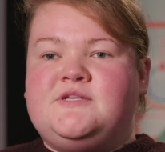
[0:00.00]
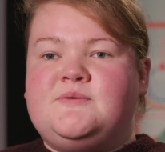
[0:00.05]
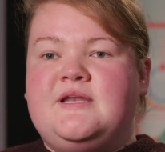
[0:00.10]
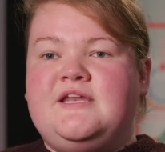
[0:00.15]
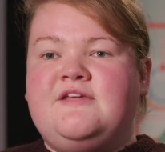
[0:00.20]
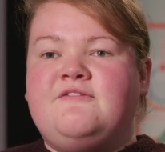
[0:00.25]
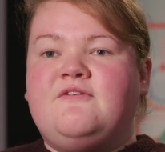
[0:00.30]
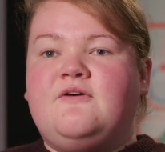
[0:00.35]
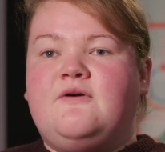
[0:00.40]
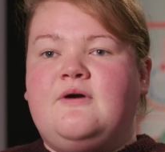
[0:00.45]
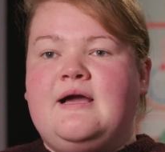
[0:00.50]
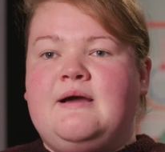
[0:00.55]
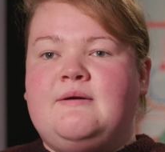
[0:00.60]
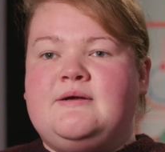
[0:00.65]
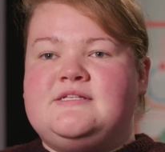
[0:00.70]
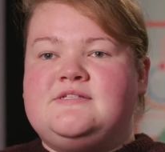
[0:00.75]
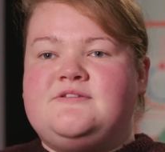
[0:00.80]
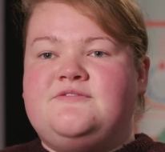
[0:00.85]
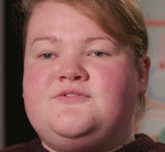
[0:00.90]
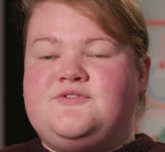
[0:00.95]
24
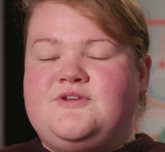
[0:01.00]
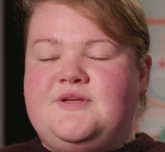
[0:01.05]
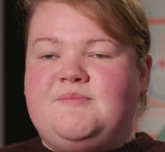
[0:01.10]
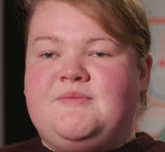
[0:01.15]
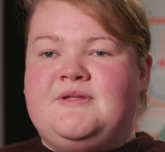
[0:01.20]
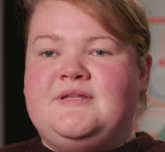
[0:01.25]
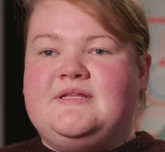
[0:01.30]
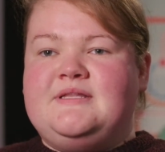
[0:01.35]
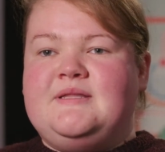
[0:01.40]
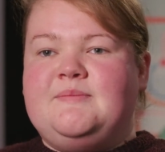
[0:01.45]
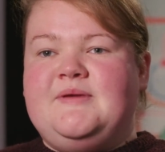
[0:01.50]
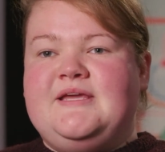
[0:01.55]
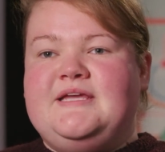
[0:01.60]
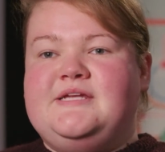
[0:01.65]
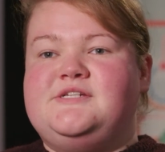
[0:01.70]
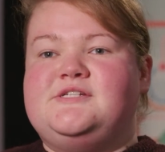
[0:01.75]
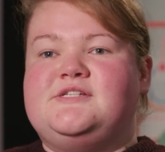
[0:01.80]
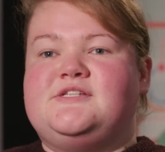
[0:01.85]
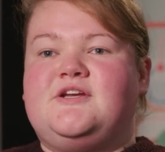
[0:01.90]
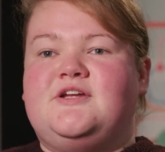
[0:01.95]
hours of treatment, the
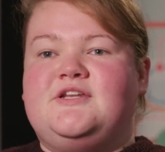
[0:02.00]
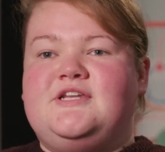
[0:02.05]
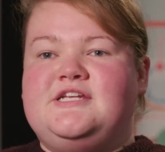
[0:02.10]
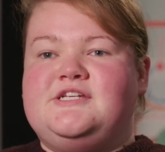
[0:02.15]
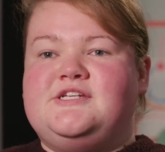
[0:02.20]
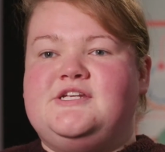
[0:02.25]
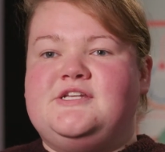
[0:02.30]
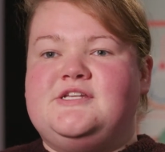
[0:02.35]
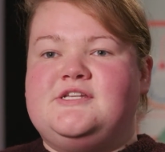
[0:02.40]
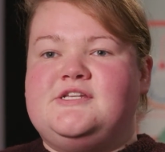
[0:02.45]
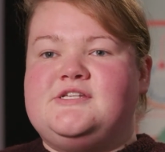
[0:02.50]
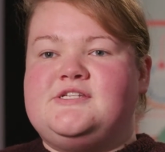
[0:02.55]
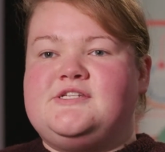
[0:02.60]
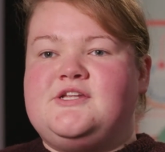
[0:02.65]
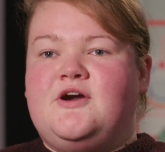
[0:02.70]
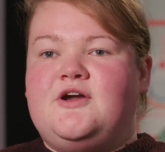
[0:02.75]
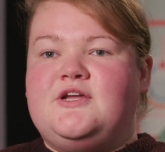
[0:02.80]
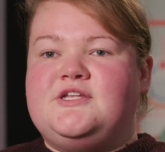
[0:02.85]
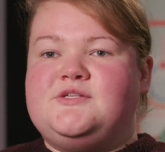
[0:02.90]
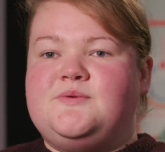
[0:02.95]
patient's condition
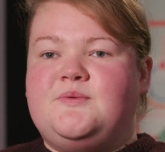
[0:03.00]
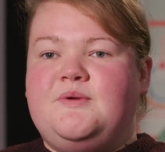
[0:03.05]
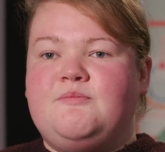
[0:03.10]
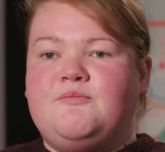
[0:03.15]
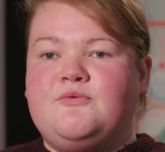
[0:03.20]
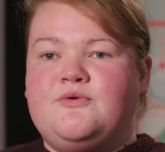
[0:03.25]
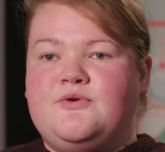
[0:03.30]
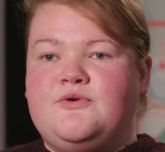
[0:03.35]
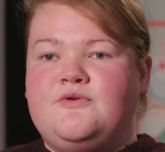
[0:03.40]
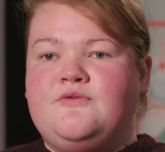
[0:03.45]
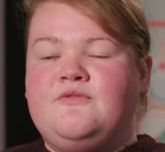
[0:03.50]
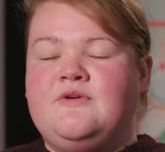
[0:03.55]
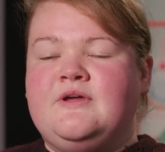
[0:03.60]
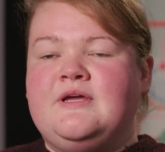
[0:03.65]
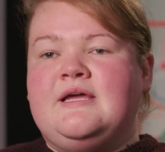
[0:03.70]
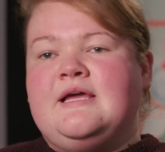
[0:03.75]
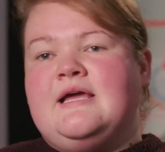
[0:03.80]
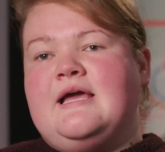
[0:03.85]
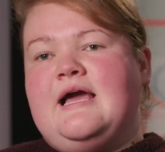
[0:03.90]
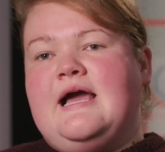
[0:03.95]
started to improve
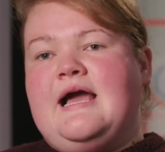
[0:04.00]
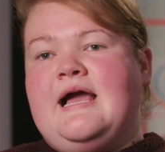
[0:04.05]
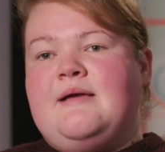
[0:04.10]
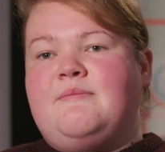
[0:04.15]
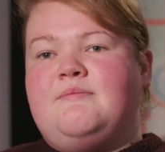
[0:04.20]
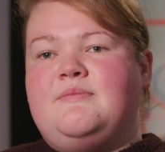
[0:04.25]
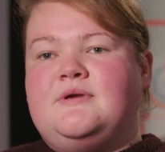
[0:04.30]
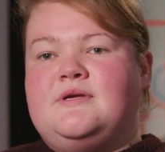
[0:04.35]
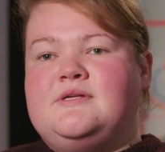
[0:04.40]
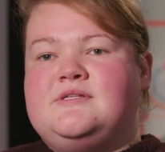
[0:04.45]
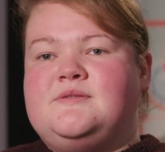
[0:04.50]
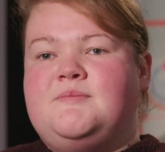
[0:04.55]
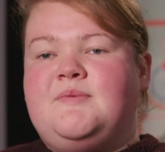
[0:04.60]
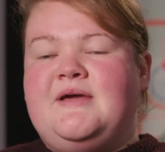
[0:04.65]
because the